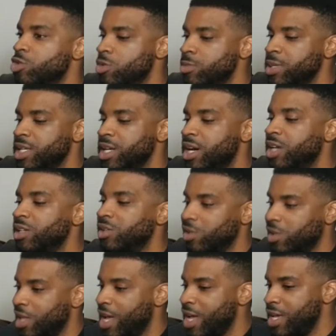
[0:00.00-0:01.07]
too many
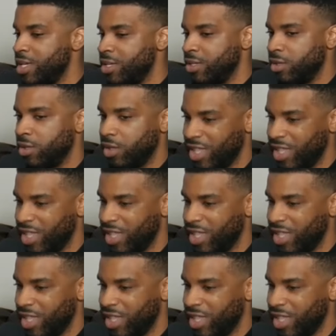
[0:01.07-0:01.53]
underlying